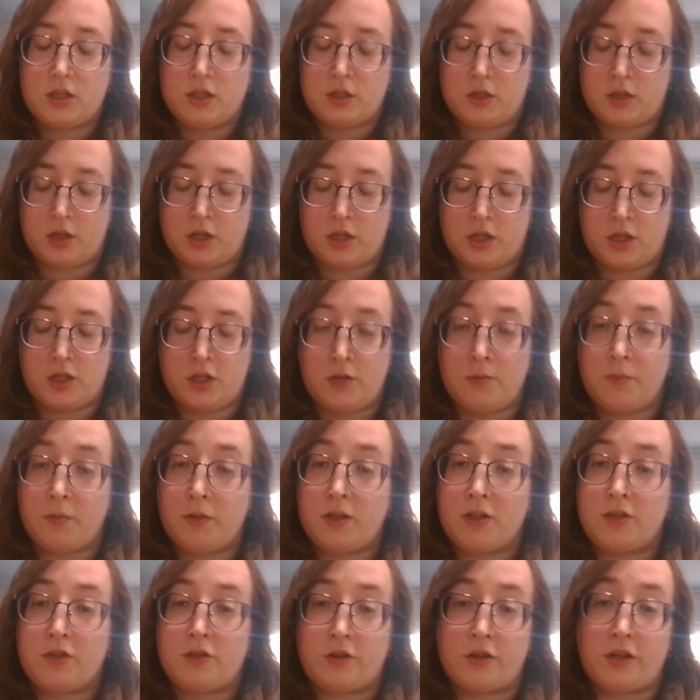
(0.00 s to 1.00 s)
Sorry, the
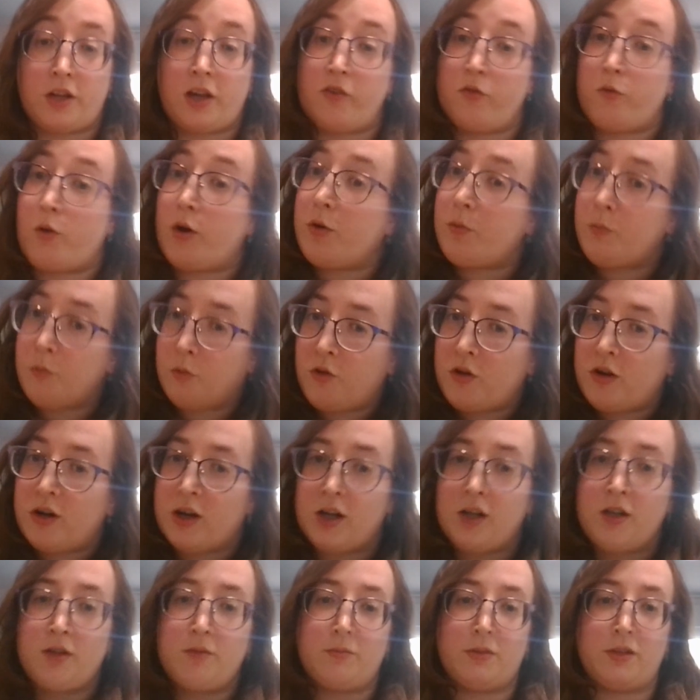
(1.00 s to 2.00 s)
Champion is going to have 1
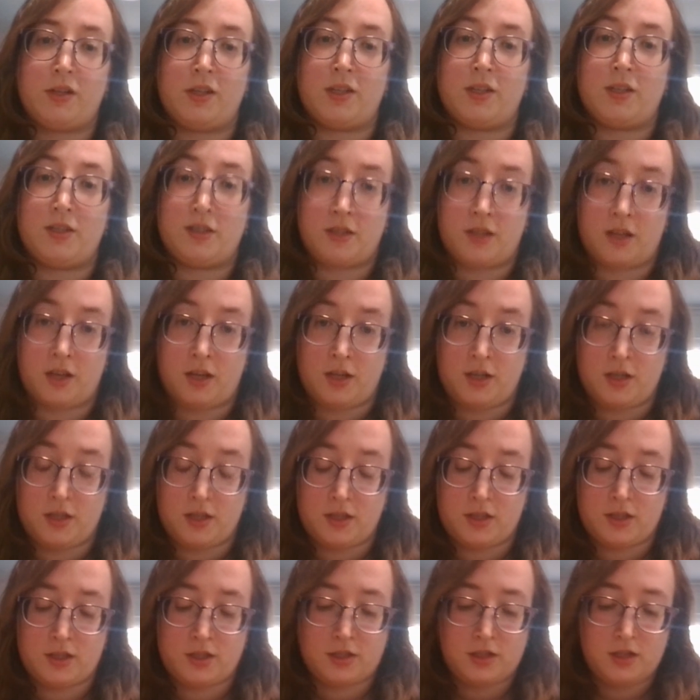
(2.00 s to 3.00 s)
more, meaning
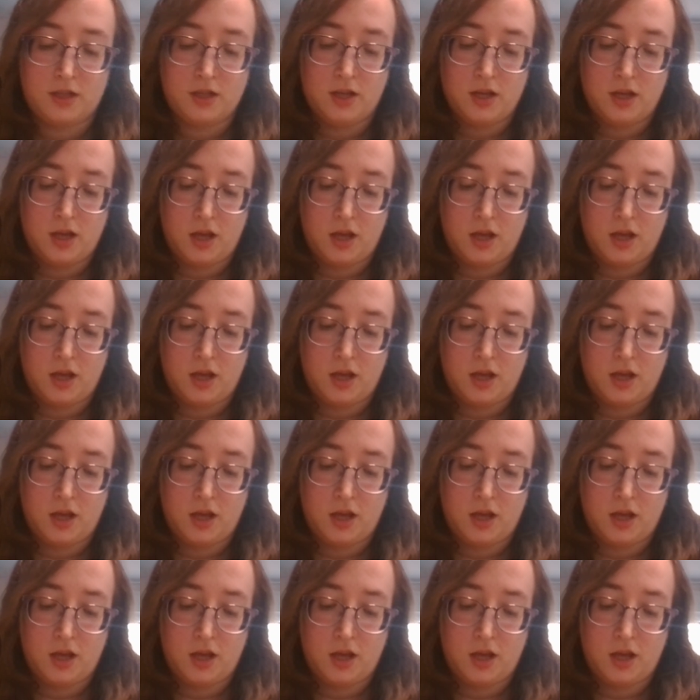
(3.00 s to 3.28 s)
6.